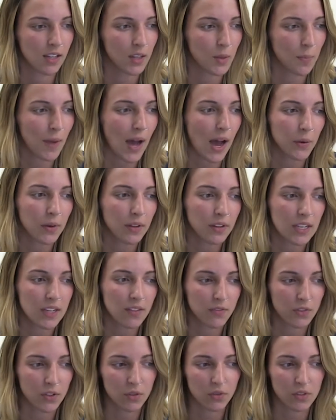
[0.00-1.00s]
The Power
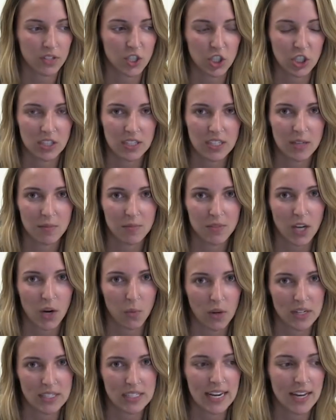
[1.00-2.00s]
League for the regional teams are
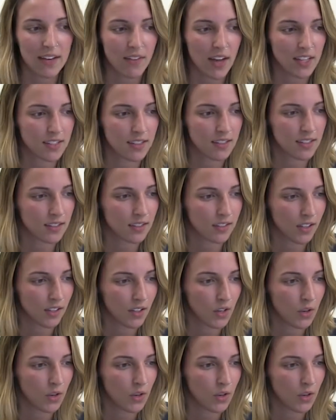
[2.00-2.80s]
one-day events.